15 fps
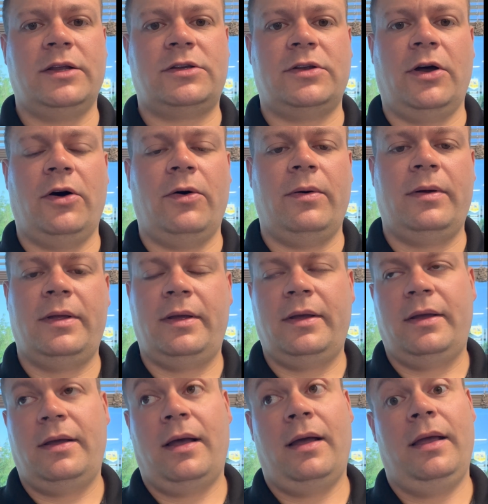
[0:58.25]
So
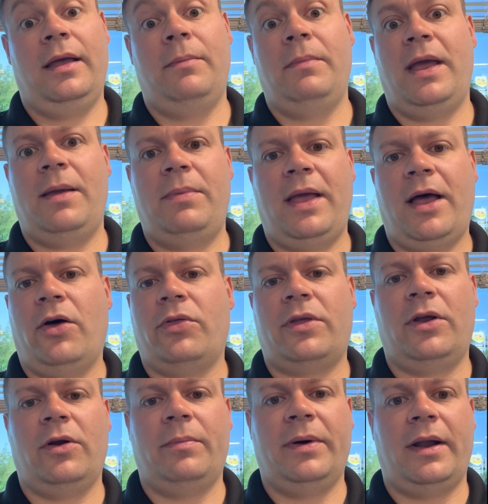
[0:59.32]
it may be
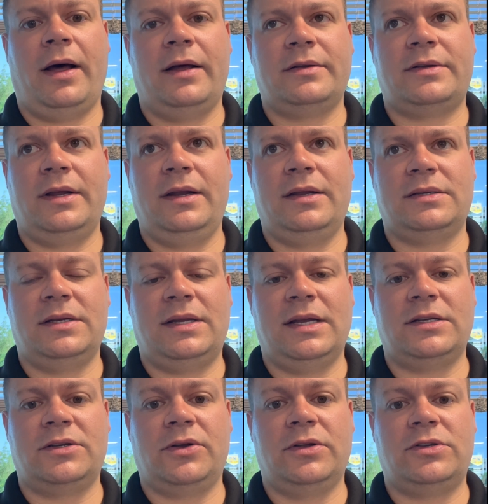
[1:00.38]
healthier, but honestly, it doesn't
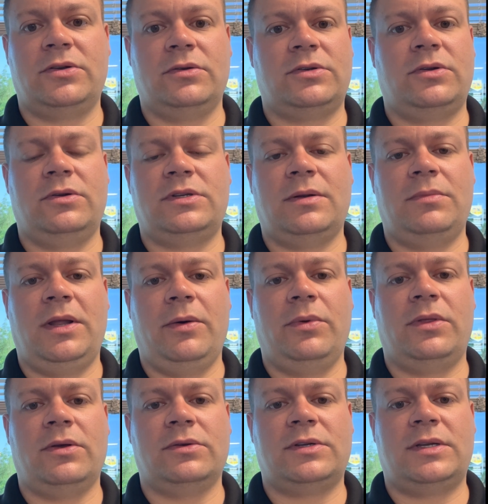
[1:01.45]
taste as good. So as soon as I'm done
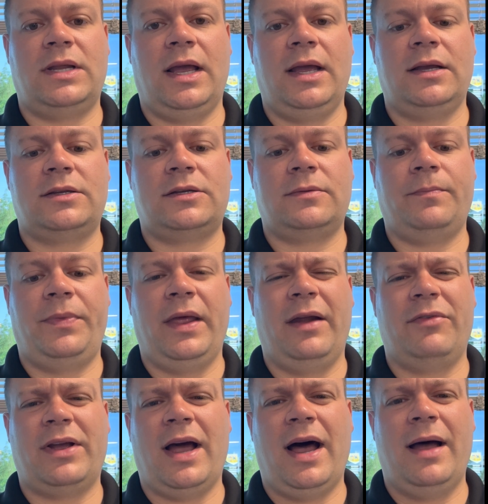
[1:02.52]
with those steaks, and
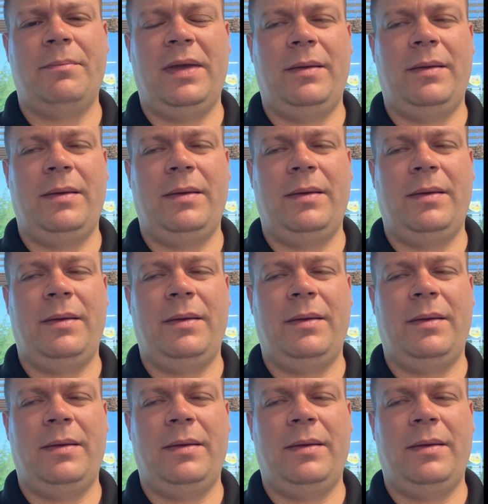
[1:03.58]
I've got